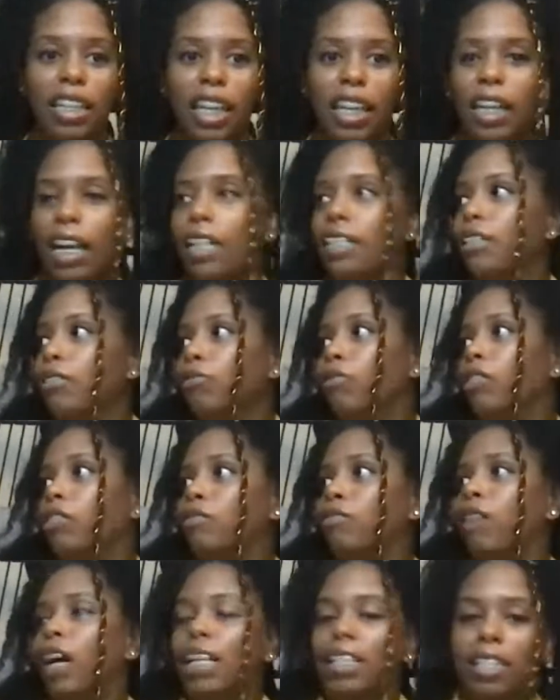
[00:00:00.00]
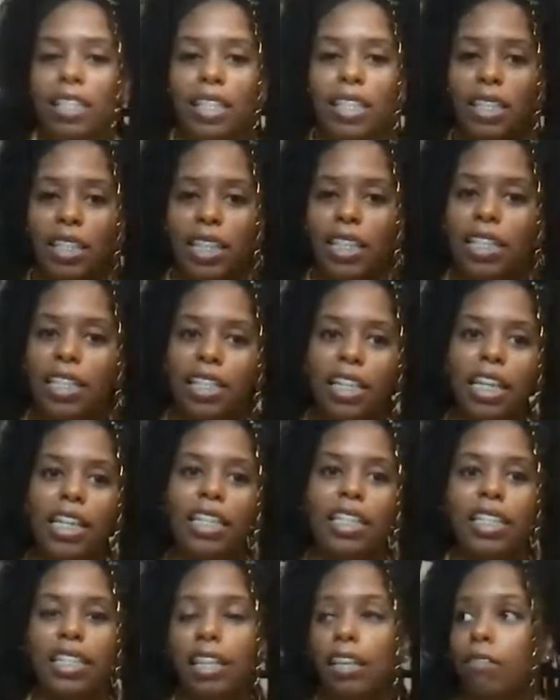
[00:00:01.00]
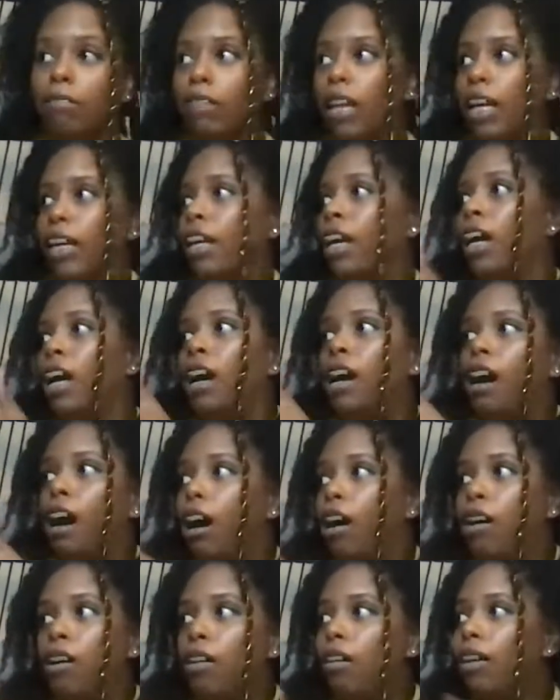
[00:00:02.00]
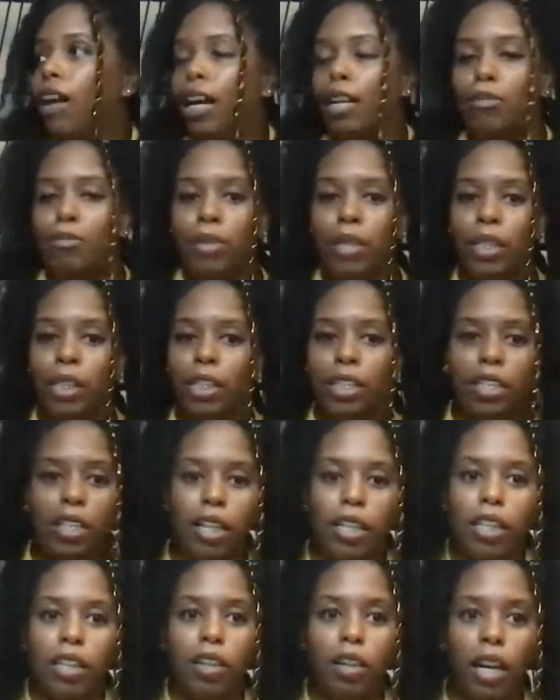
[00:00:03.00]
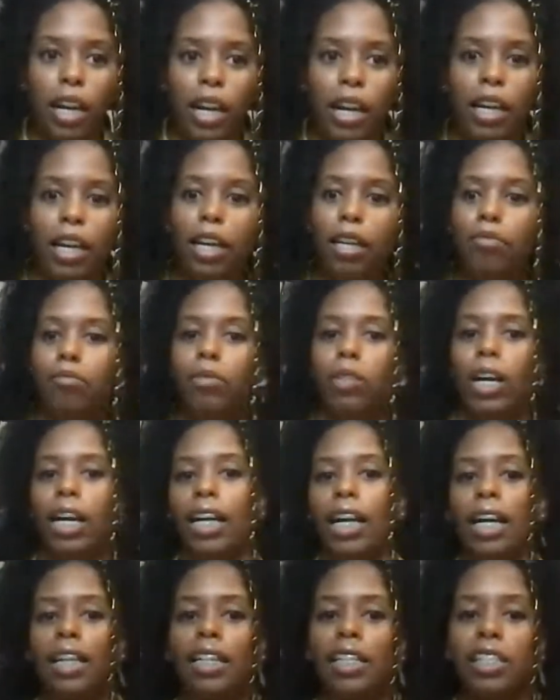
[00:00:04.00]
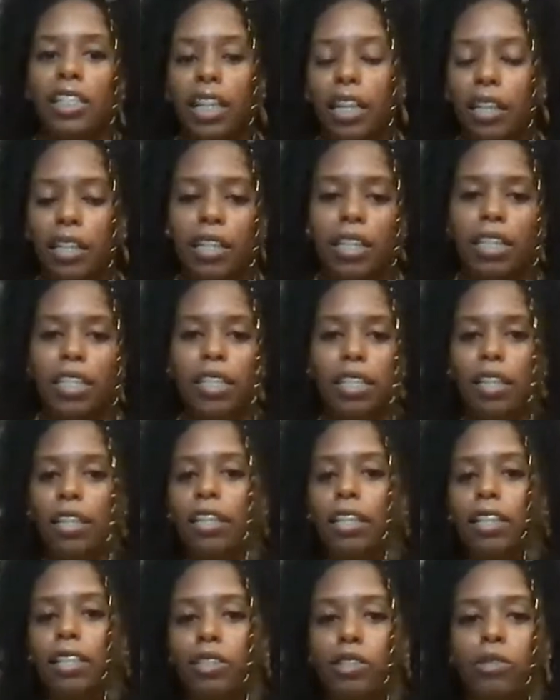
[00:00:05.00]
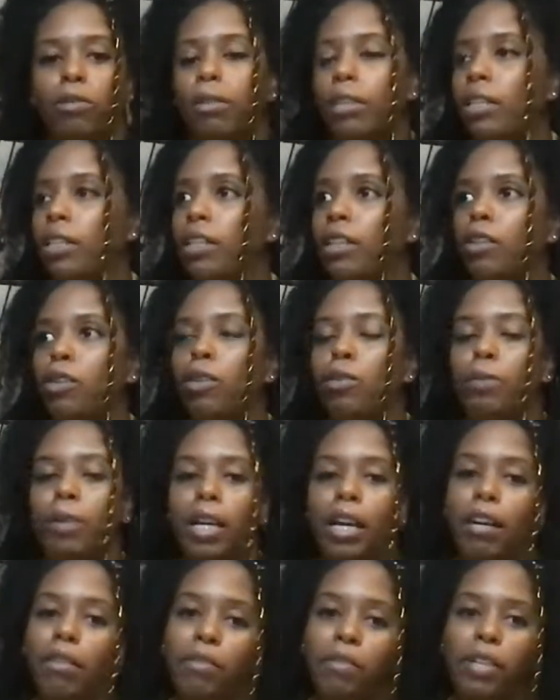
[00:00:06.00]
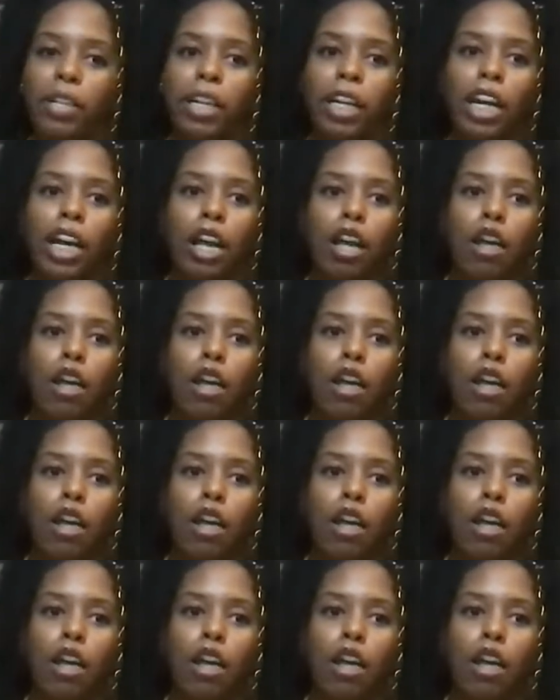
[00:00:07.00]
Like, I just want to watch the sunset instead of like, oh, got to put this on the gram or I got to share this on Twitter or wherever.